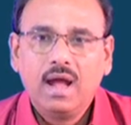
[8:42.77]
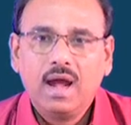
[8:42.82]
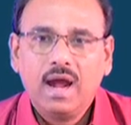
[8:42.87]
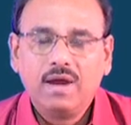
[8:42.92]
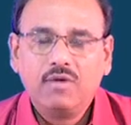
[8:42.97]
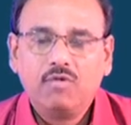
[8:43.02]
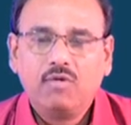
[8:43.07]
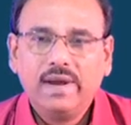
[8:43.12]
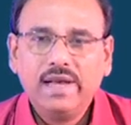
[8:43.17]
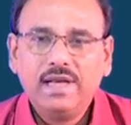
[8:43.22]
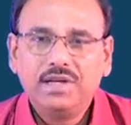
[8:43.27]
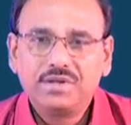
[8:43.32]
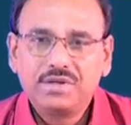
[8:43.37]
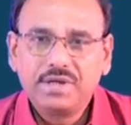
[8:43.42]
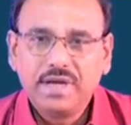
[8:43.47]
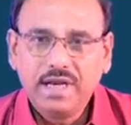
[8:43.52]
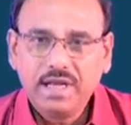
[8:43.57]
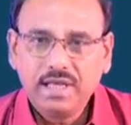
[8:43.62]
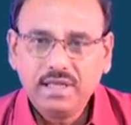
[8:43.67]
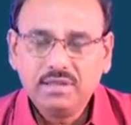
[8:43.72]
And while
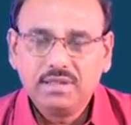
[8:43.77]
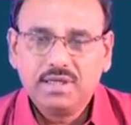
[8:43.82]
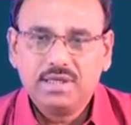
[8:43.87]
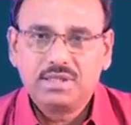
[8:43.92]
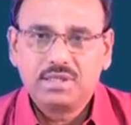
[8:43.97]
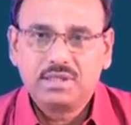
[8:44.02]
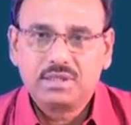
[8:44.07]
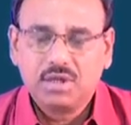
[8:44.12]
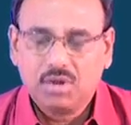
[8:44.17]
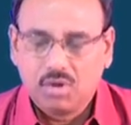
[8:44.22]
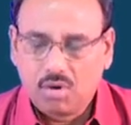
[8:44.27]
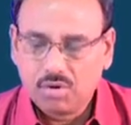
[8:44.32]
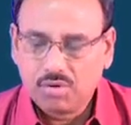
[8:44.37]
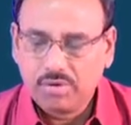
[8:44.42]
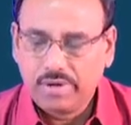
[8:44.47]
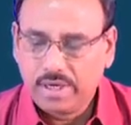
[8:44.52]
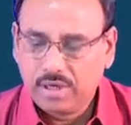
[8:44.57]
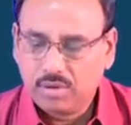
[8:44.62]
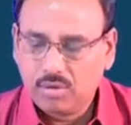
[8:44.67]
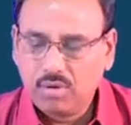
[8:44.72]
training this
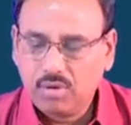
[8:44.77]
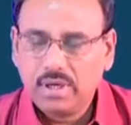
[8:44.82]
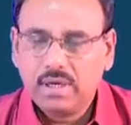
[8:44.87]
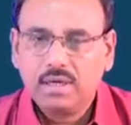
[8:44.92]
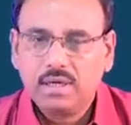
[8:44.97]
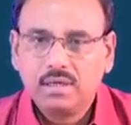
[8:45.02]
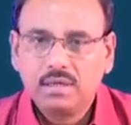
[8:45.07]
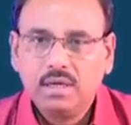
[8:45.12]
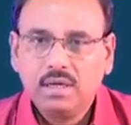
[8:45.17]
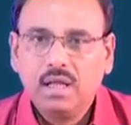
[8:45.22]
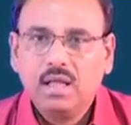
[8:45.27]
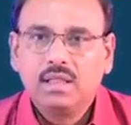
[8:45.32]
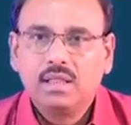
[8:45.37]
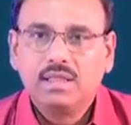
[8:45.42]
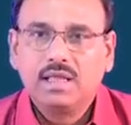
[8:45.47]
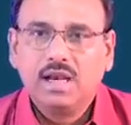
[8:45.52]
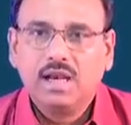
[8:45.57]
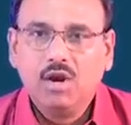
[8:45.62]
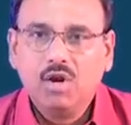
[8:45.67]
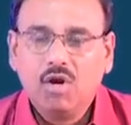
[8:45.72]
autoencoder,
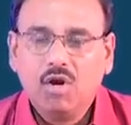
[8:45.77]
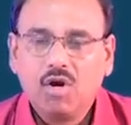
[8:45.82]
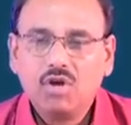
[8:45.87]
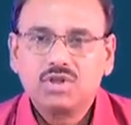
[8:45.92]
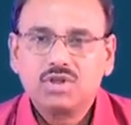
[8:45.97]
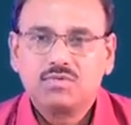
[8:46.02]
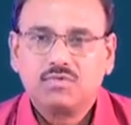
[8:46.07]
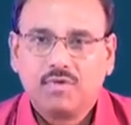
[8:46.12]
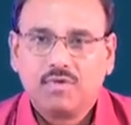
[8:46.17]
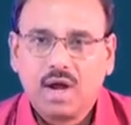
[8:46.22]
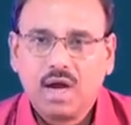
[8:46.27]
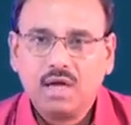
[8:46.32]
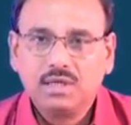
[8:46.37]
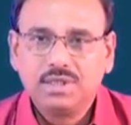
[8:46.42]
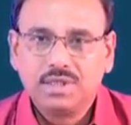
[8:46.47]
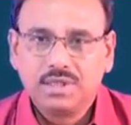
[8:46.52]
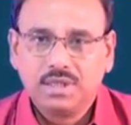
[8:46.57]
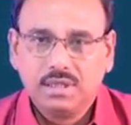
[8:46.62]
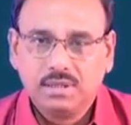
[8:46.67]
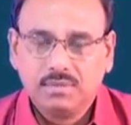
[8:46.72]
the loss
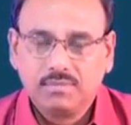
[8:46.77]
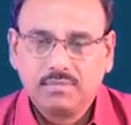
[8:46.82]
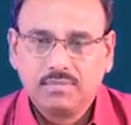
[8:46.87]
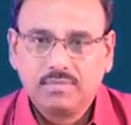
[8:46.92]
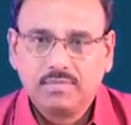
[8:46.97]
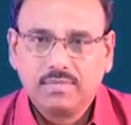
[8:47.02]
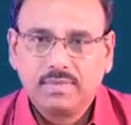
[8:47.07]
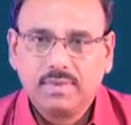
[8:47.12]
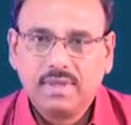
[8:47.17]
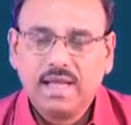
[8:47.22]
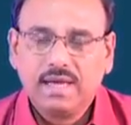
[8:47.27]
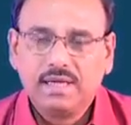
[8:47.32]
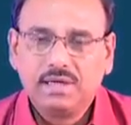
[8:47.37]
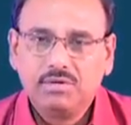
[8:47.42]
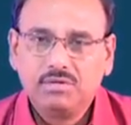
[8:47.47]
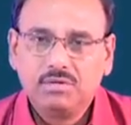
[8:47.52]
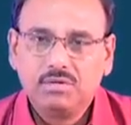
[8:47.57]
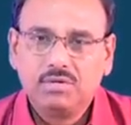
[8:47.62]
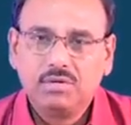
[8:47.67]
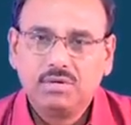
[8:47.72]
function that
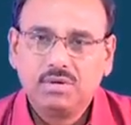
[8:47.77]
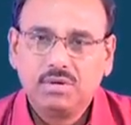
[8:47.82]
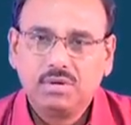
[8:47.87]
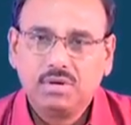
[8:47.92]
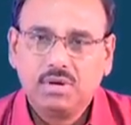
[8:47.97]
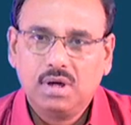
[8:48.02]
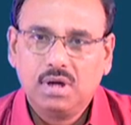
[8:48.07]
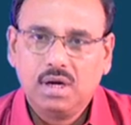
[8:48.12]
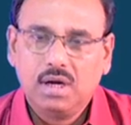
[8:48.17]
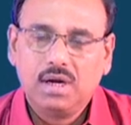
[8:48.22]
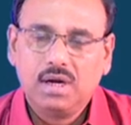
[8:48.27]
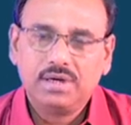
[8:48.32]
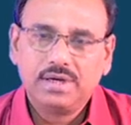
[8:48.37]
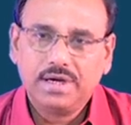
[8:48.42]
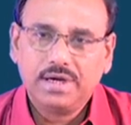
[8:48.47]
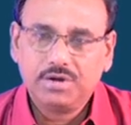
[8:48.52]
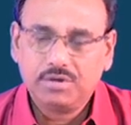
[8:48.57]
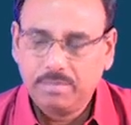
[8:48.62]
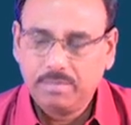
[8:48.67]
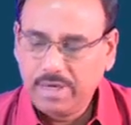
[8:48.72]
you
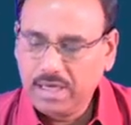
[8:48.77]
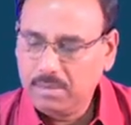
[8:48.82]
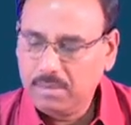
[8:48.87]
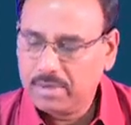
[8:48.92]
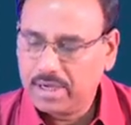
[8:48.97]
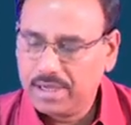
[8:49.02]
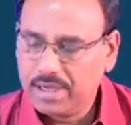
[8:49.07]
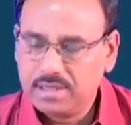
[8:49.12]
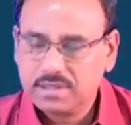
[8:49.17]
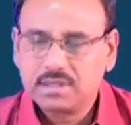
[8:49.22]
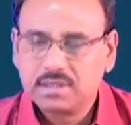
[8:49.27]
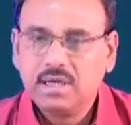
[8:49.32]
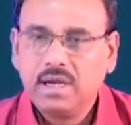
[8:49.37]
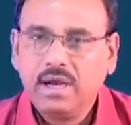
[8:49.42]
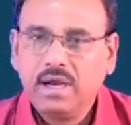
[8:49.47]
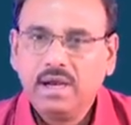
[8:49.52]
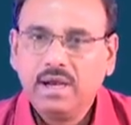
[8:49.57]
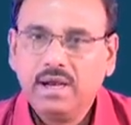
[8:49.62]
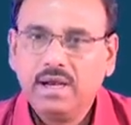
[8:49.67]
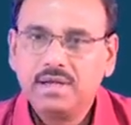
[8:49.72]
try to minimize
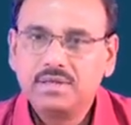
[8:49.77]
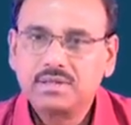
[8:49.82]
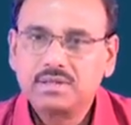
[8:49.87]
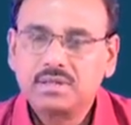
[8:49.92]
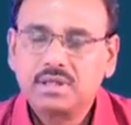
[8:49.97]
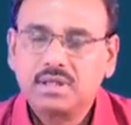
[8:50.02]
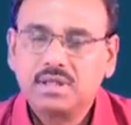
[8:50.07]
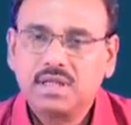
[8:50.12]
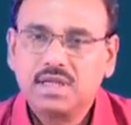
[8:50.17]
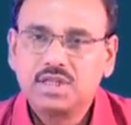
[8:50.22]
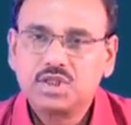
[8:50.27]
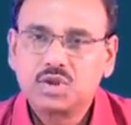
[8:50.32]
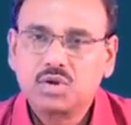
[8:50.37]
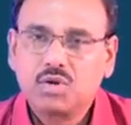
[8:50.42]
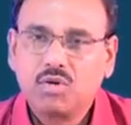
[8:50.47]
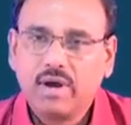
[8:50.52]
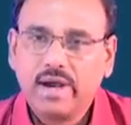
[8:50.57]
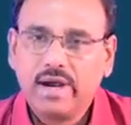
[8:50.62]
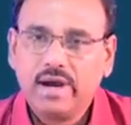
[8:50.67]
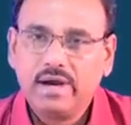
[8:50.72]
is the
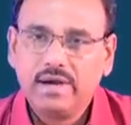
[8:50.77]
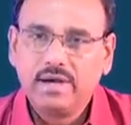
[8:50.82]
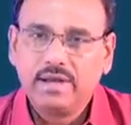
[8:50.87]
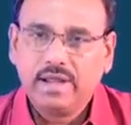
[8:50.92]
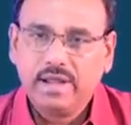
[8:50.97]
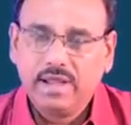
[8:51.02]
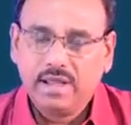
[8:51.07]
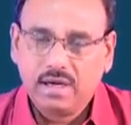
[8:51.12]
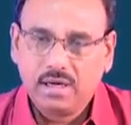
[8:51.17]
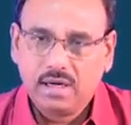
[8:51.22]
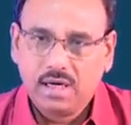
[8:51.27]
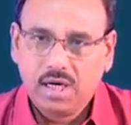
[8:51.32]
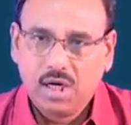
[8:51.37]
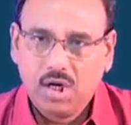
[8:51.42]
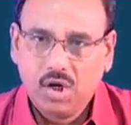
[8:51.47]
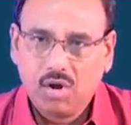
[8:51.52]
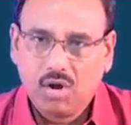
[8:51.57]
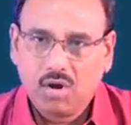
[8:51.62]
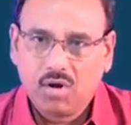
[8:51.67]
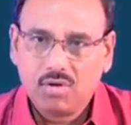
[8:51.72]
squared error
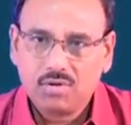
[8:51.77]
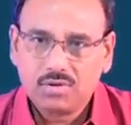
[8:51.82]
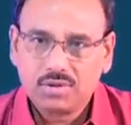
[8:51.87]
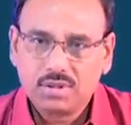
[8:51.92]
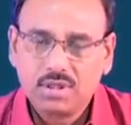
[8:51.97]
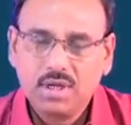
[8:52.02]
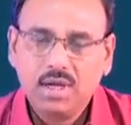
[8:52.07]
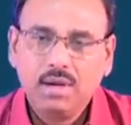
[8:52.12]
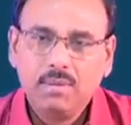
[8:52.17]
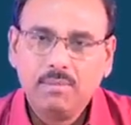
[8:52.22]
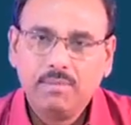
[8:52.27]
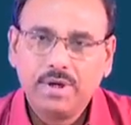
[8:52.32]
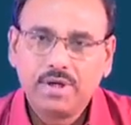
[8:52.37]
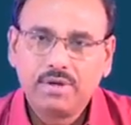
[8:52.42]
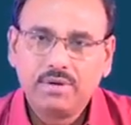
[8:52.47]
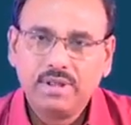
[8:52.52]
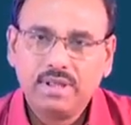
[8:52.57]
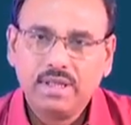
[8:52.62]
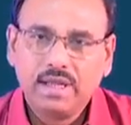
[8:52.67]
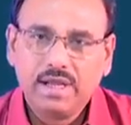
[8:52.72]
loss
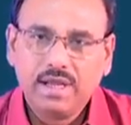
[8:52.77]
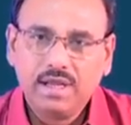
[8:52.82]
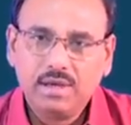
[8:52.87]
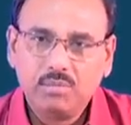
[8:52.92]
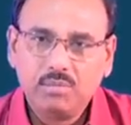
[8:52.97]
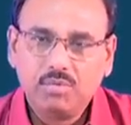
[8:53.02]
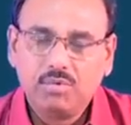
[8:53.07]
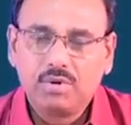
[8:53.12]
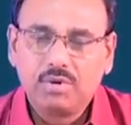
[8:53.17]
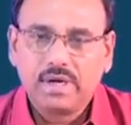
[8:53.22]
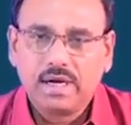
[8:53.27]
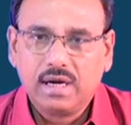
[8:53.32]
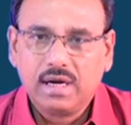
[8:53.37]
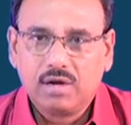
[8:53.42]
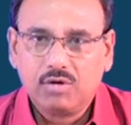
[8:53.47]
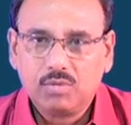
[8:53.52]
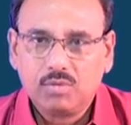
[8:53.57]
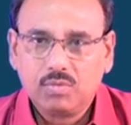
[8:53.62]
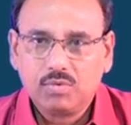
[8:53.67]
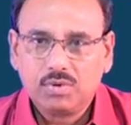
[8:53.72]
between the input and
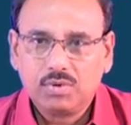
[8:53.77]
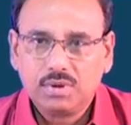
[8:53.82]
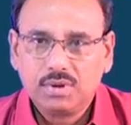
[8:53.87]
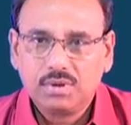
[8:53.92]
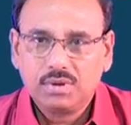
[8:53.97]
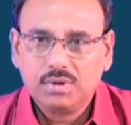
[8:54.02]
output.